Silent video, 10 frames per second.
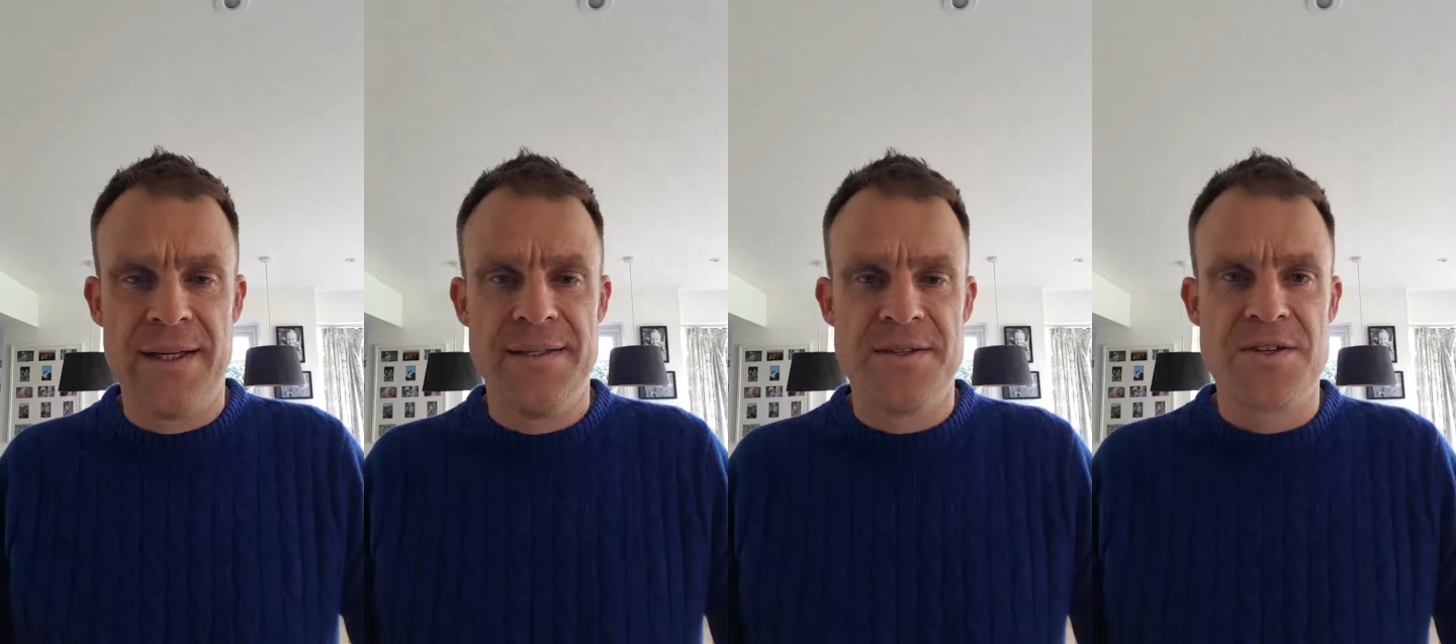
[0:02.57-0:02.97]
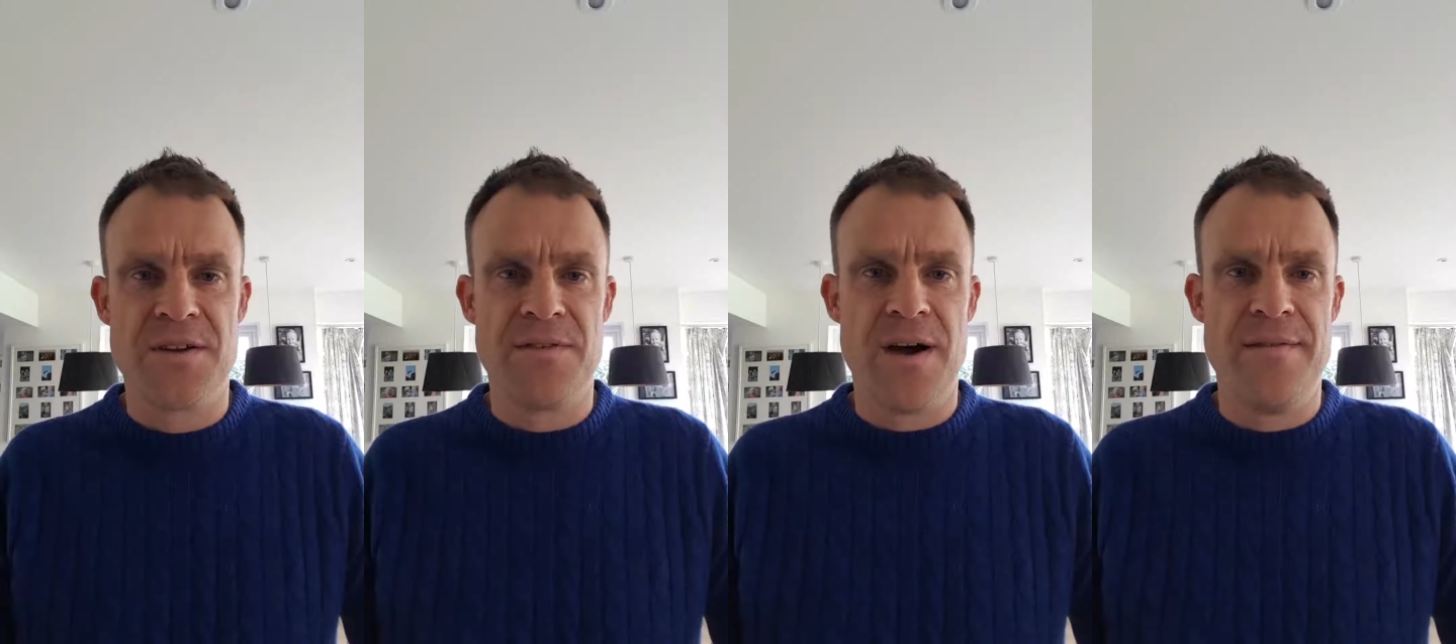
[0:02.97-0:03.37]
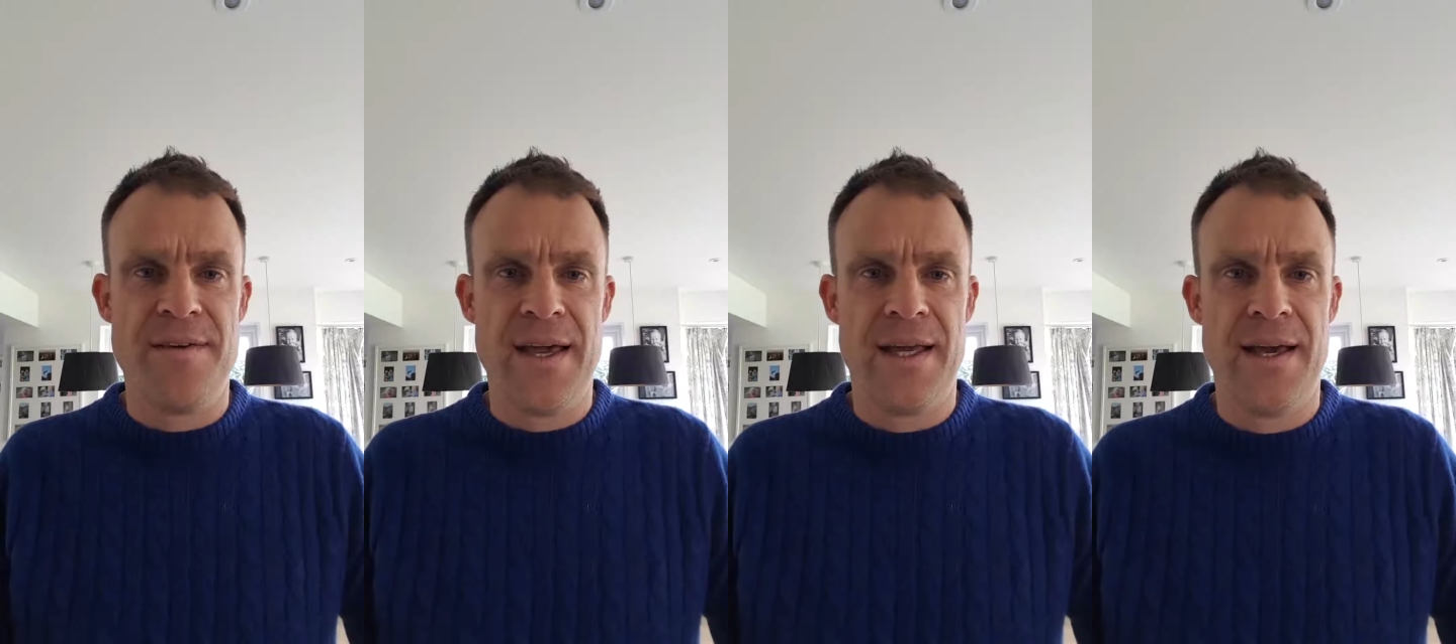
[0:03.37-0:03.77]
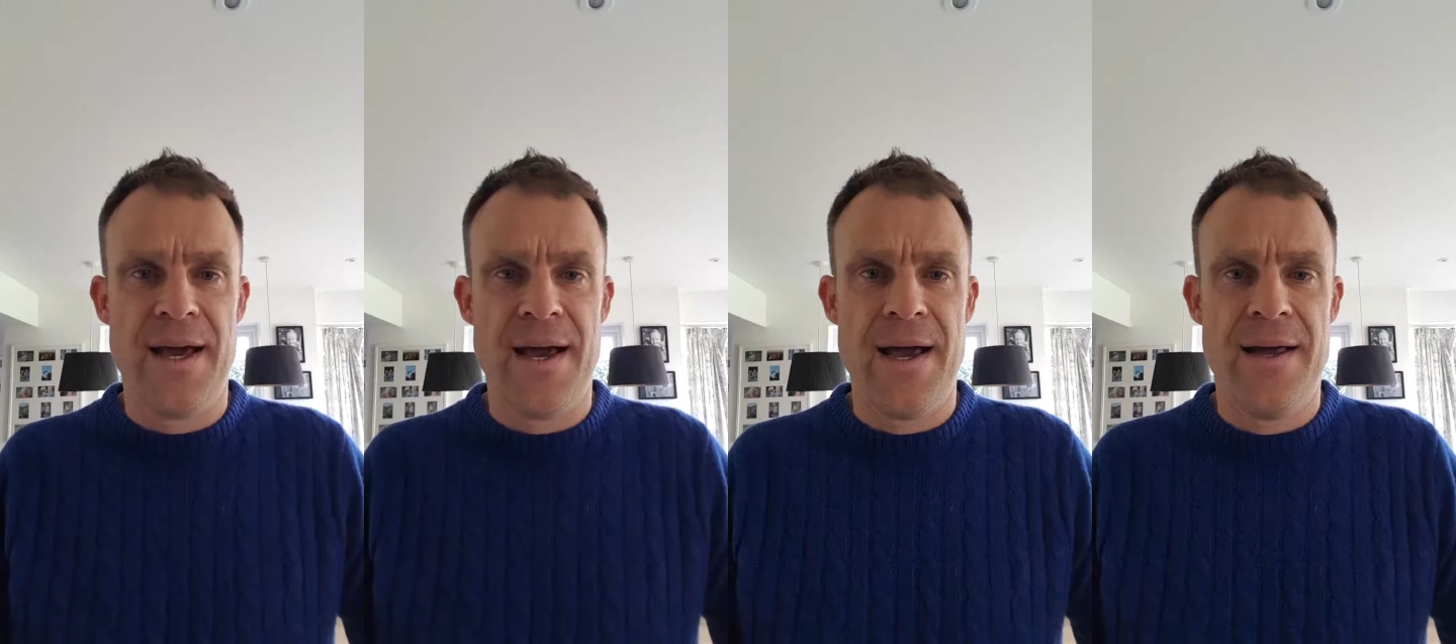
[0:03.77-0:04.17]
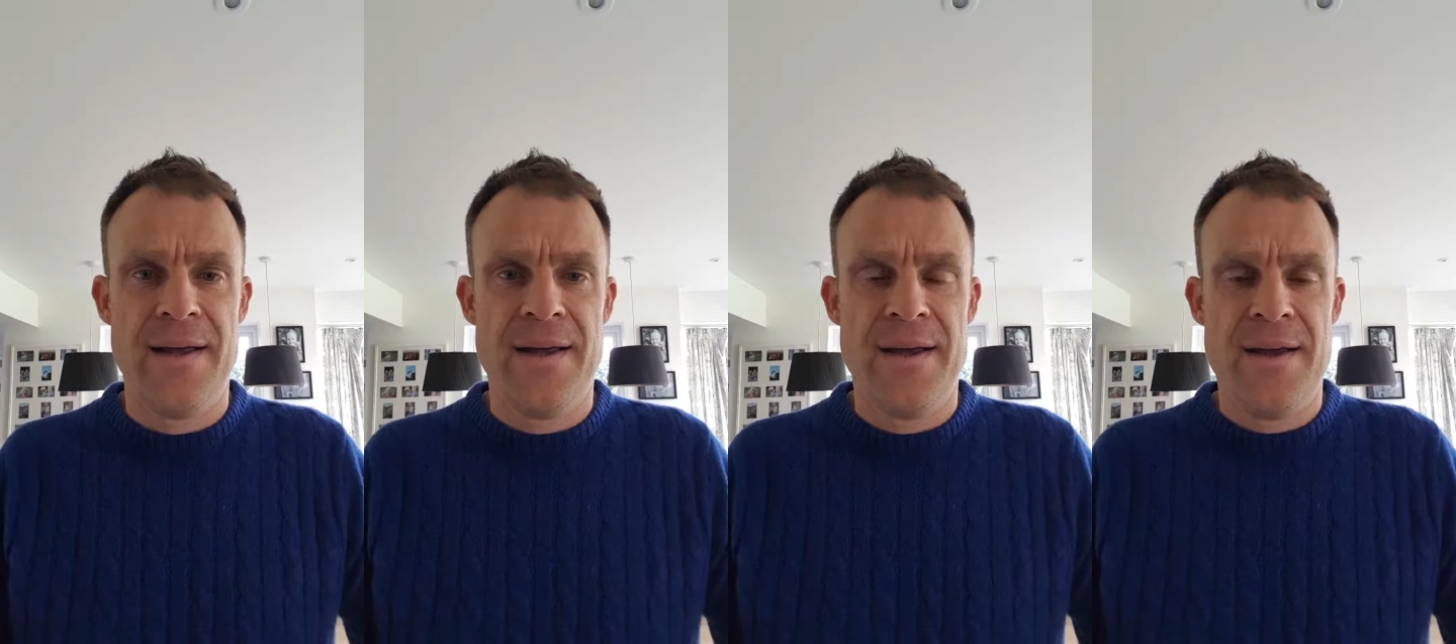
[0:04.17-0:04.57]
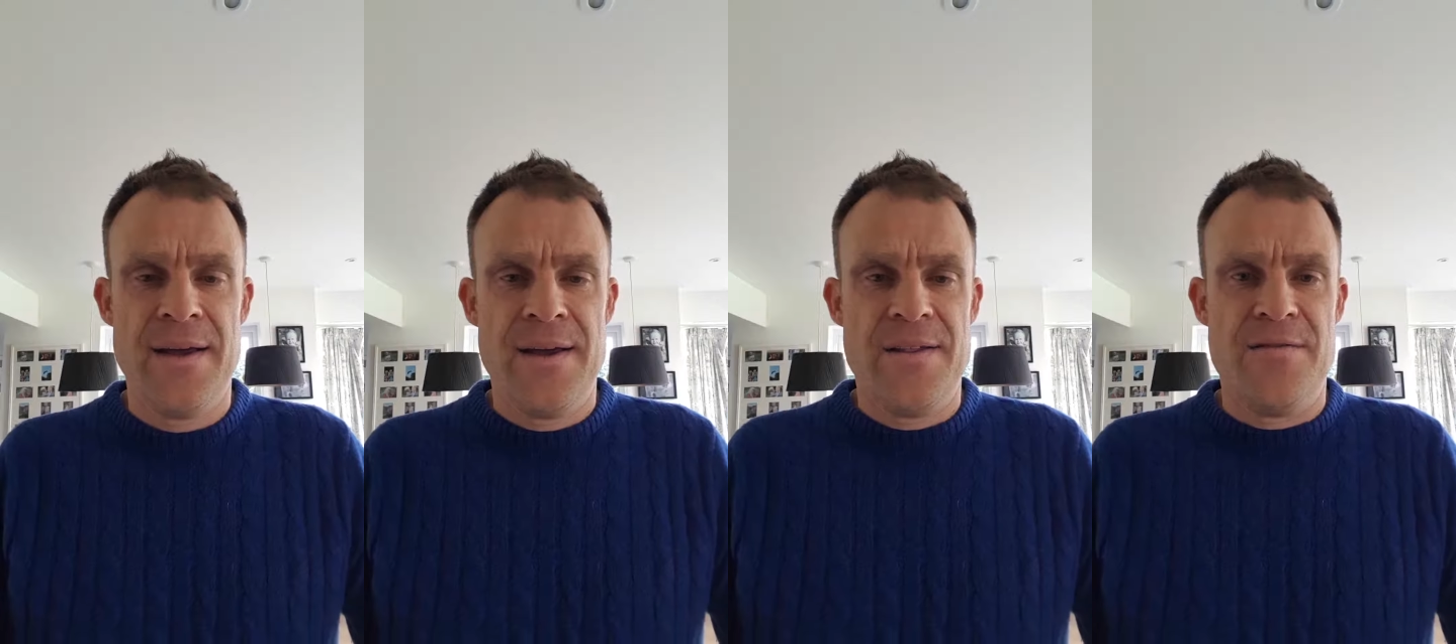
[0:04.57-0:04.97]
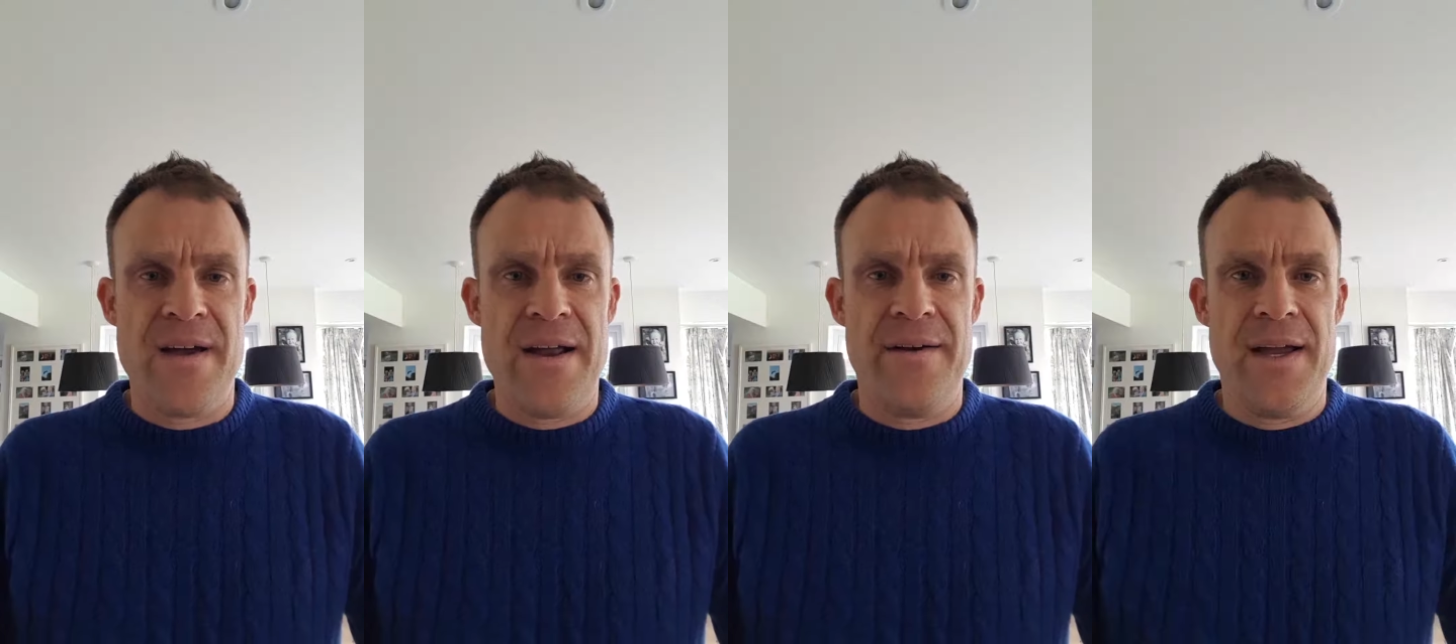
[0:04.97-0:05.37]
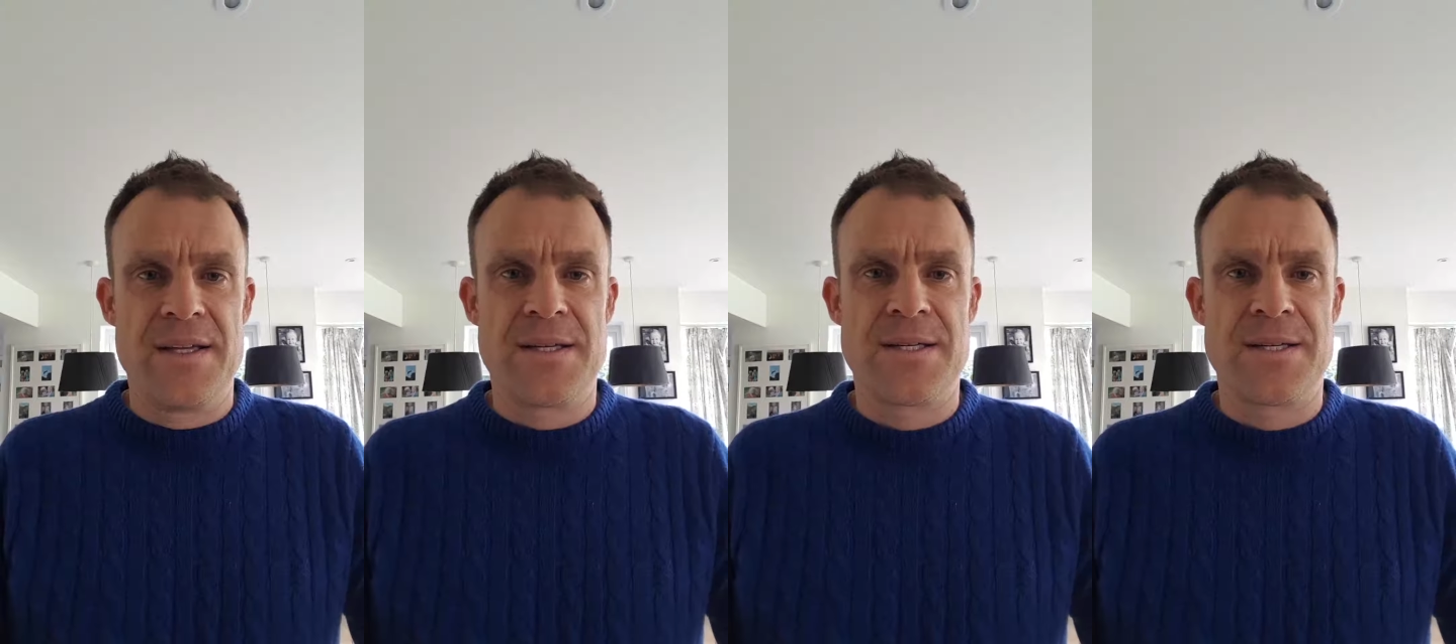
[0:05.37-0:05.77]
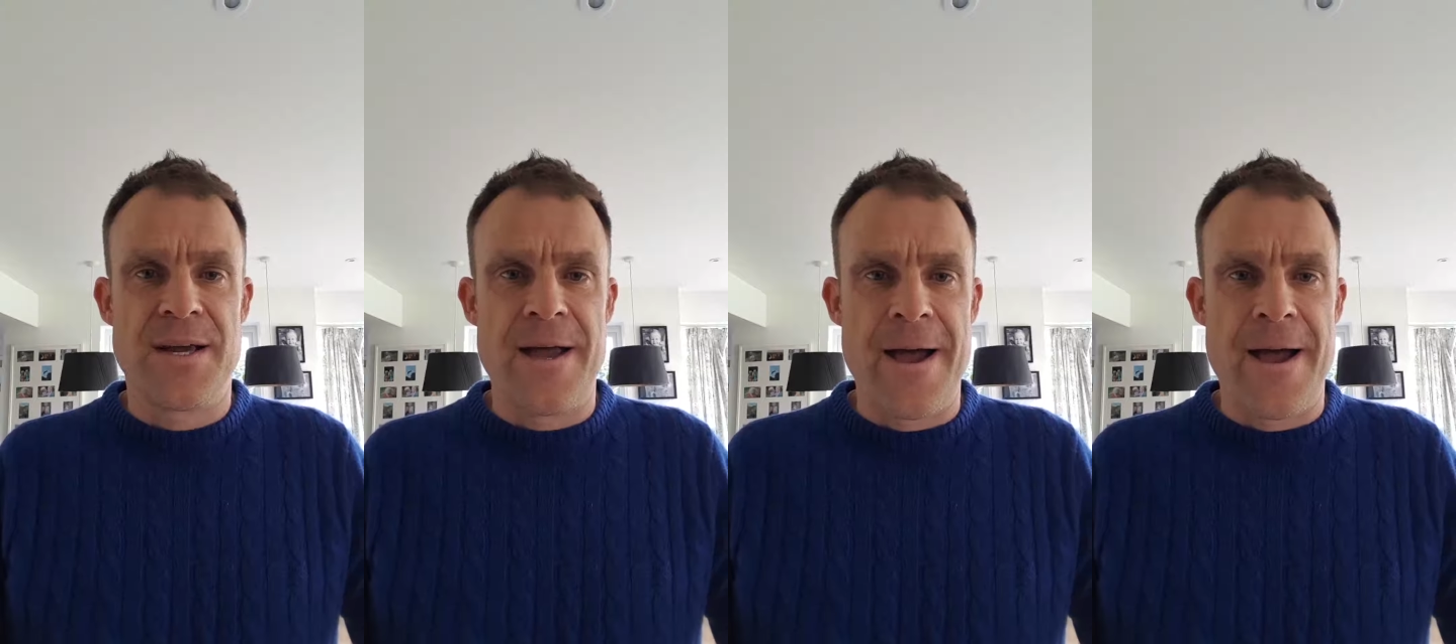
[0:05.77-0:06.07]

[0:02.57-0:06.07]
and surviving the various